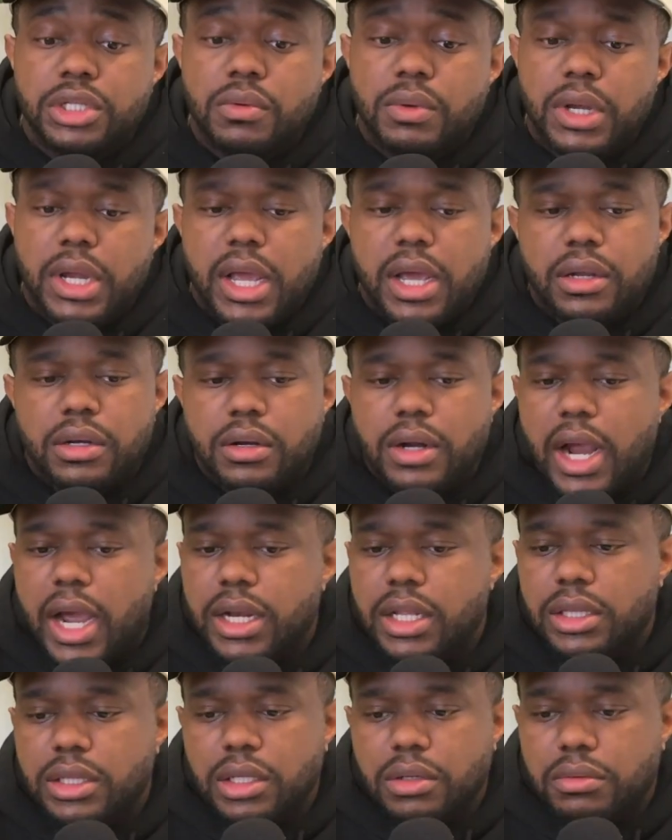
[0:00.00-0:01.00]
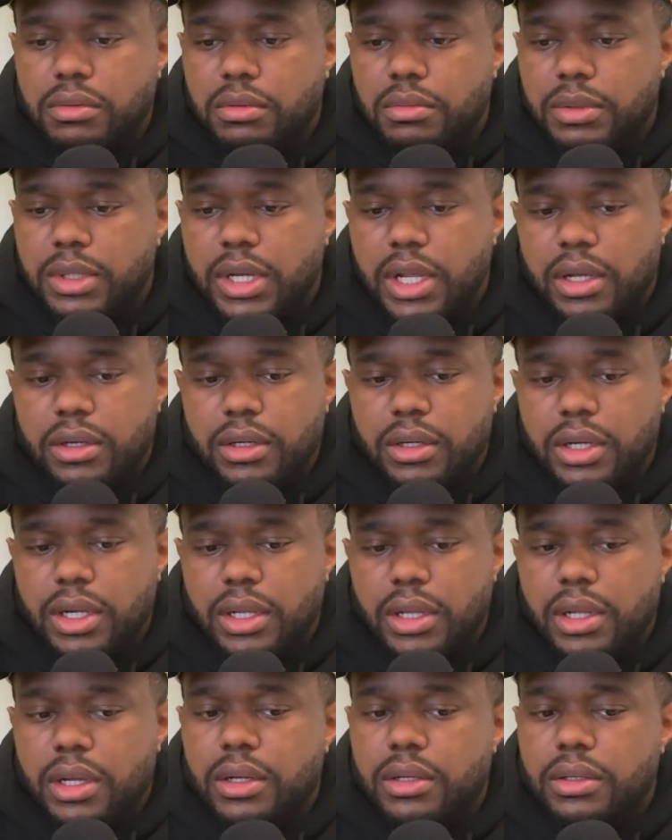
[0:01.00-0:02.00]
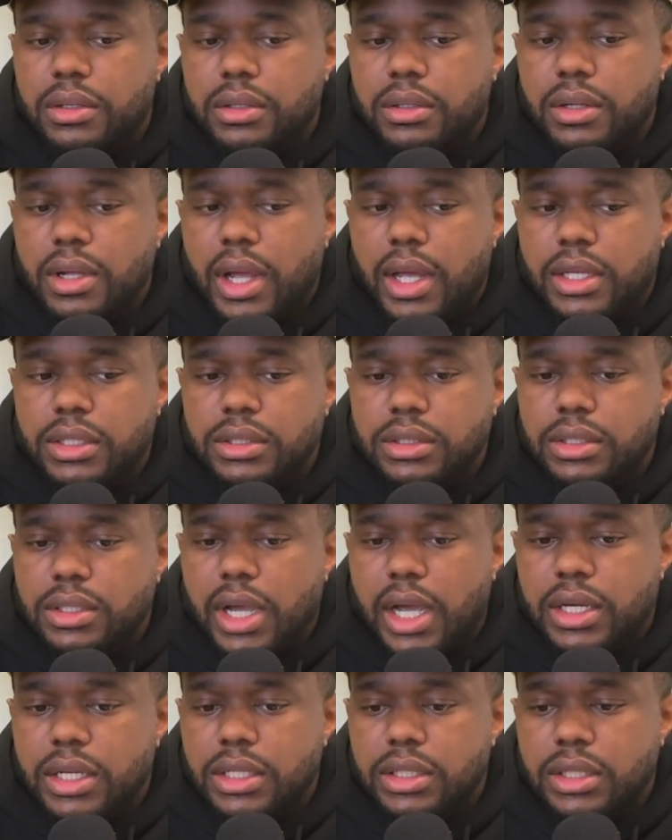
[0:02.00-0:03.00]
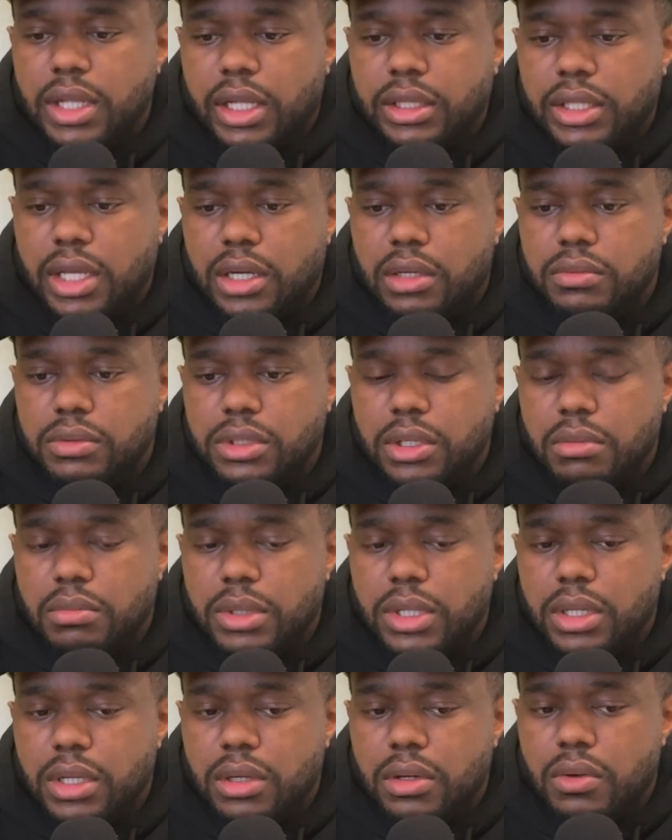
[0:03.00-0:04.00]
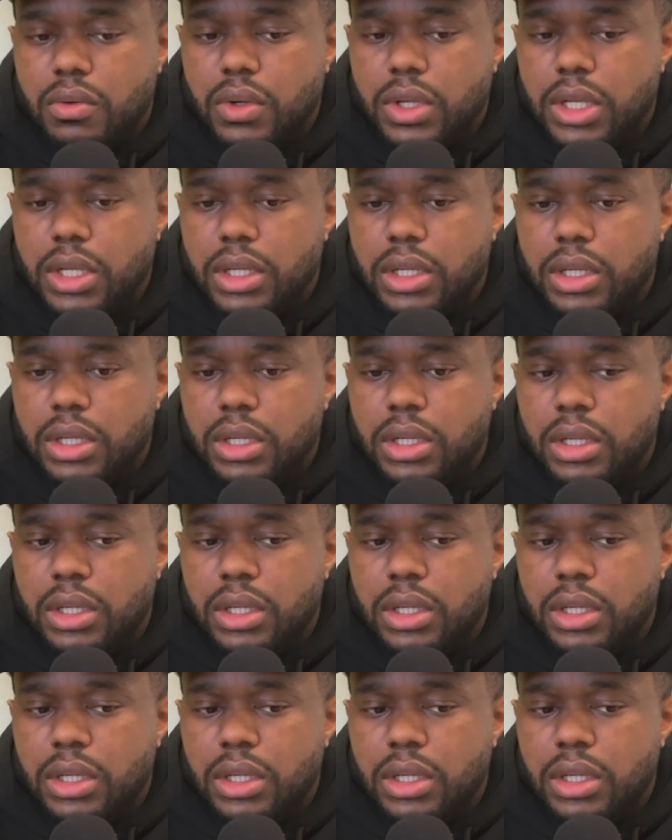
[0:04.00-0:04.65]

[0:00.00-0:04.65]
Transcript: went down there, I didn't think we would be down there that long. Honestly, I thought it was gonna be a quick,